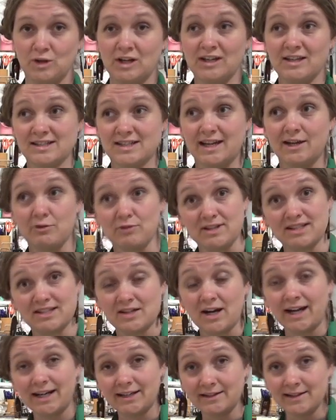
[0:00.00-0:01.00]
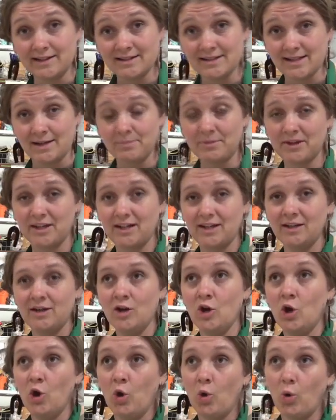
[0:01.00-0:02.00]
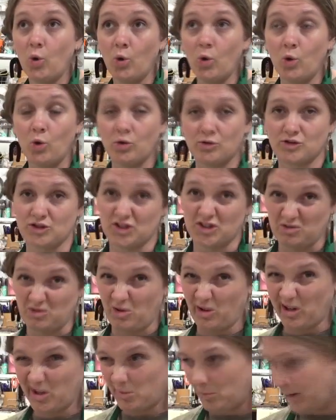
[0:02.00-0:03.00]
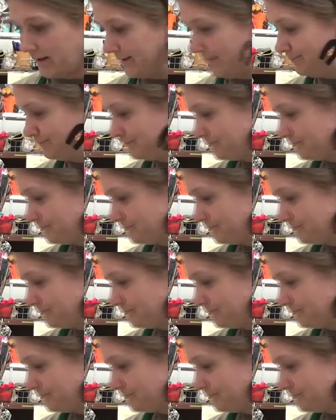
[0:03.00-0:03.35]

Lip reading: say, recycling something or just throwing it away.